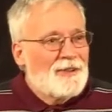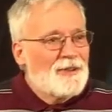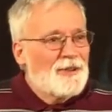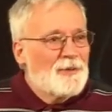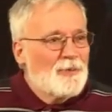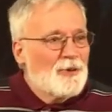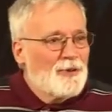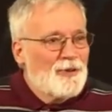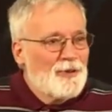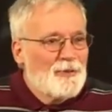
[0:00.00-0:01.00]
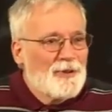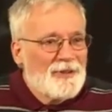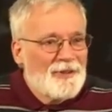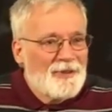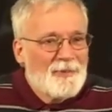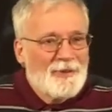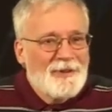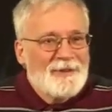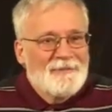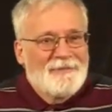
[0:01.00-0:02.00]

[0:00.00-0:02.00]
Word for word: do you get a protein to where it needs to be?